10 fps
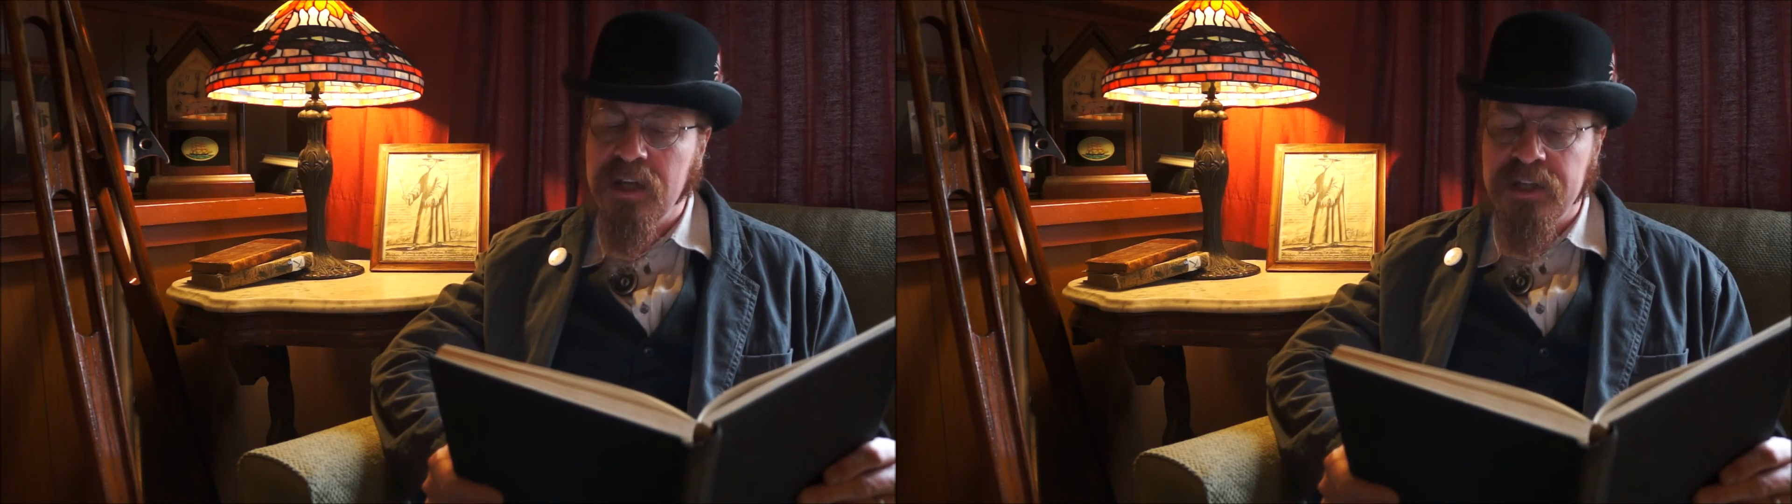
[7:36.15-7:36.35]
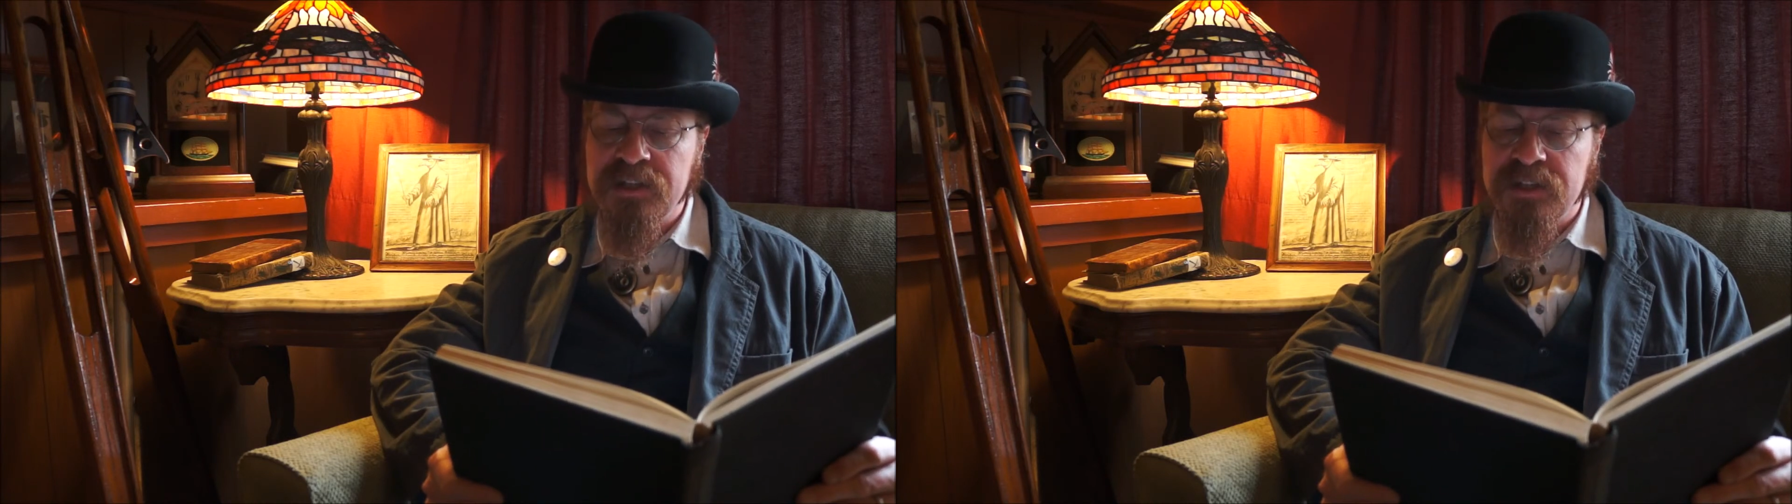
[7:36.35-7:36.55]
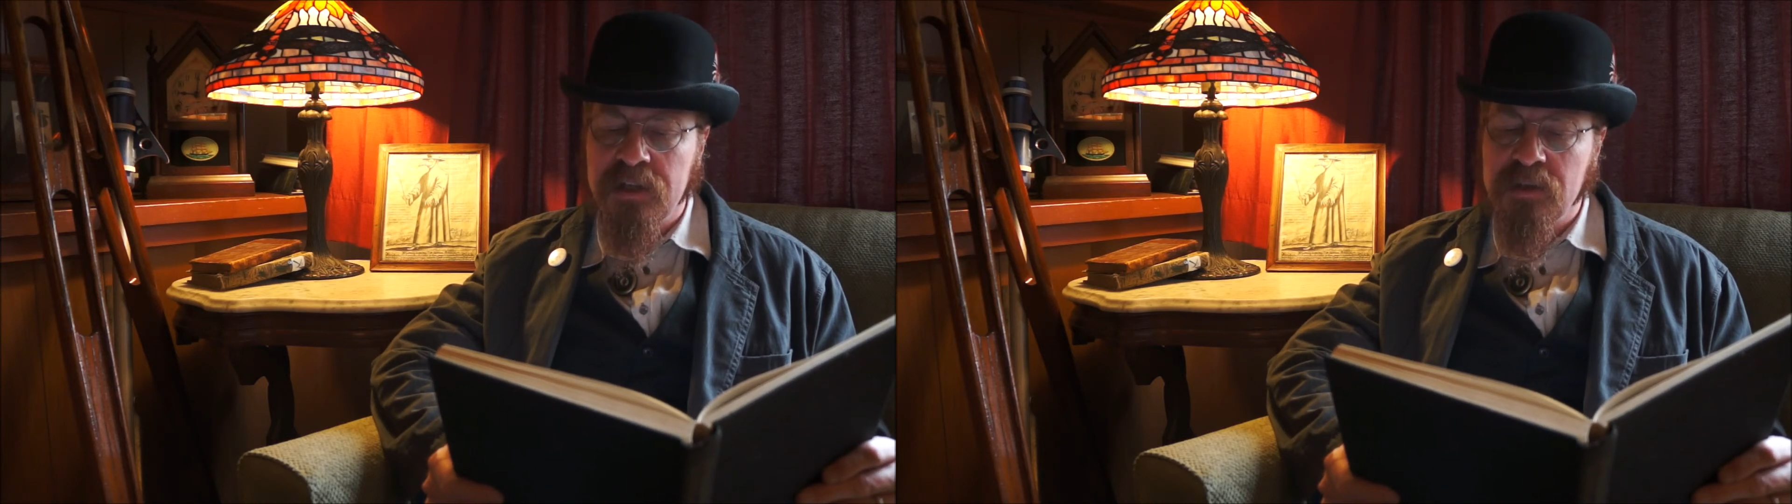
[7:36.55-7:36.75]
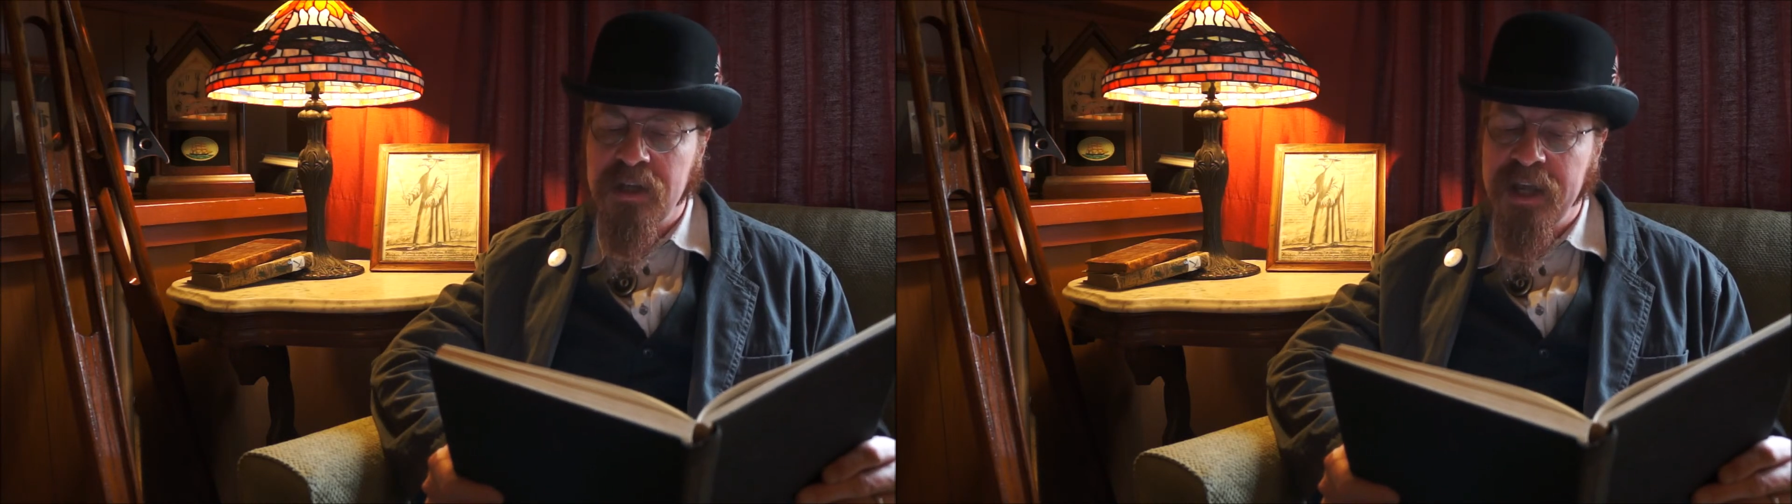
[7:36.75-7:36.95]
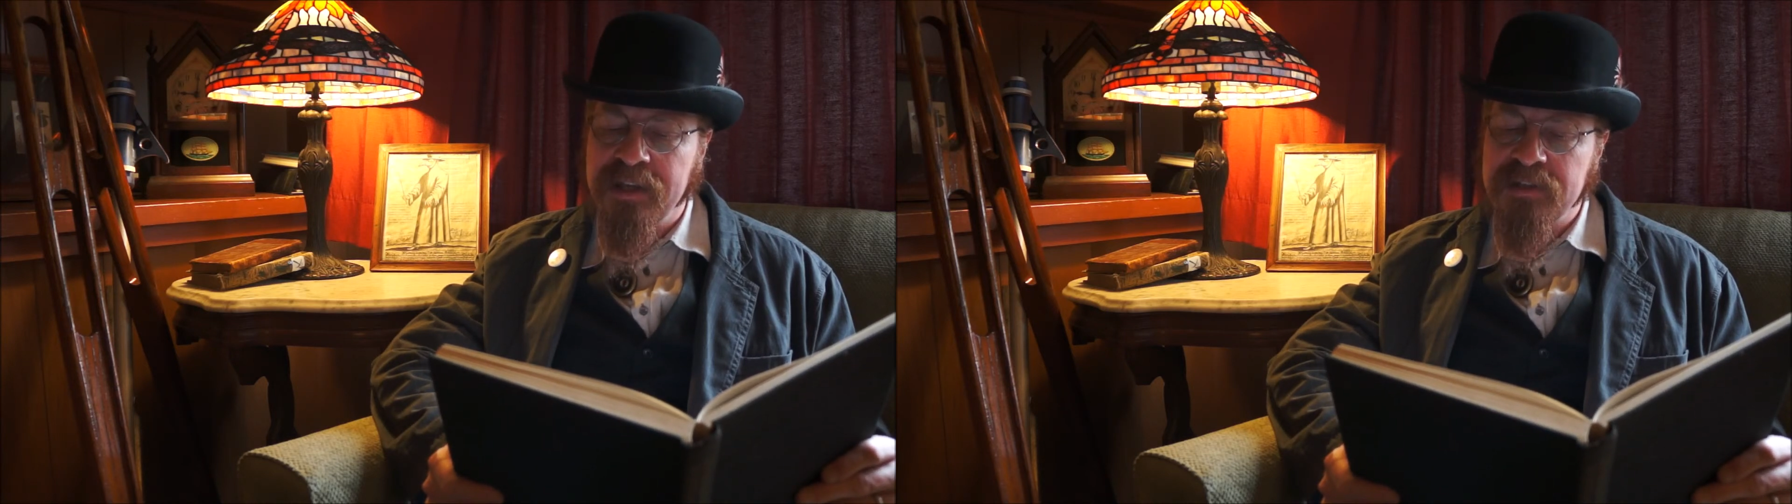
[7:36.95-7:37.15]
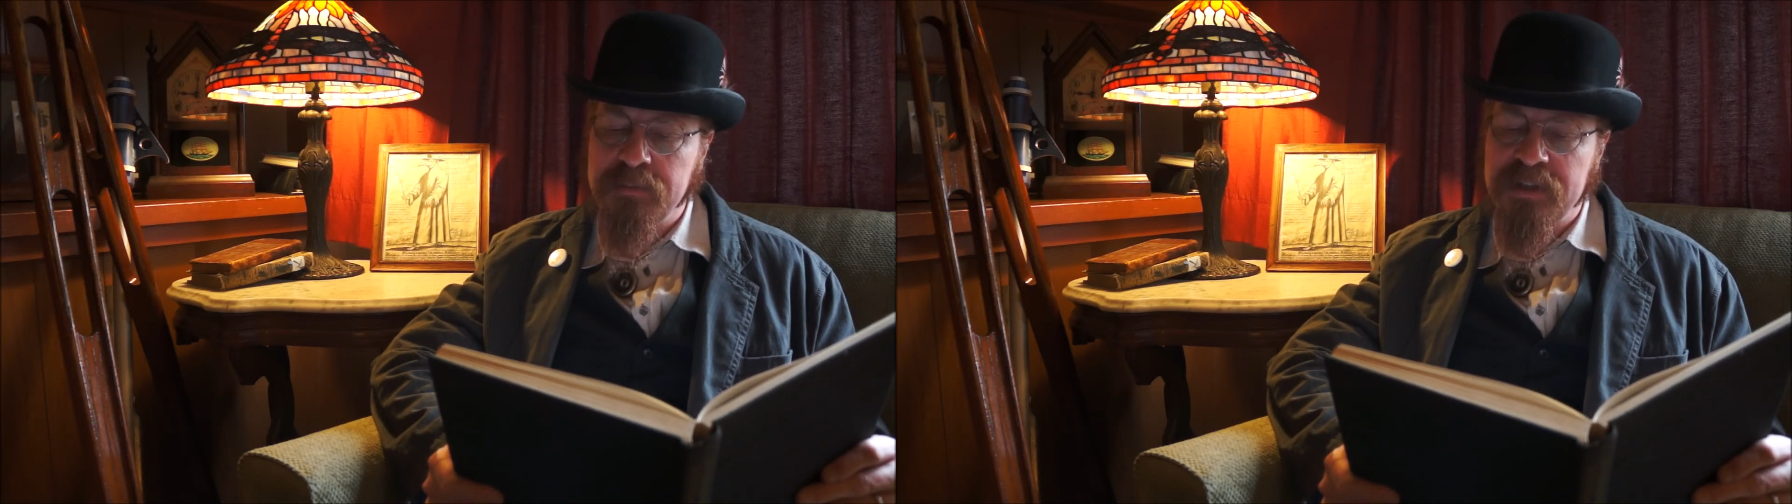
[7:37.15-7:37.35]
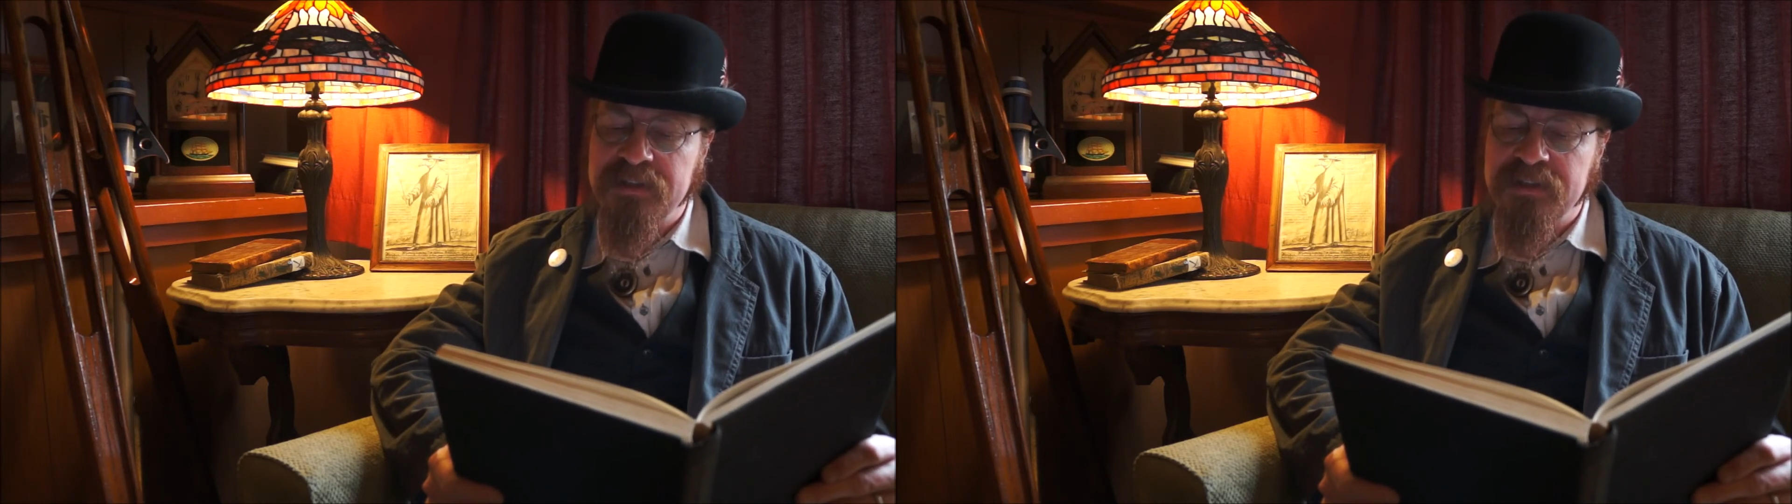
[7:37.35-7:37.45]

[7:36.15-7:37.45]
it shall clasp the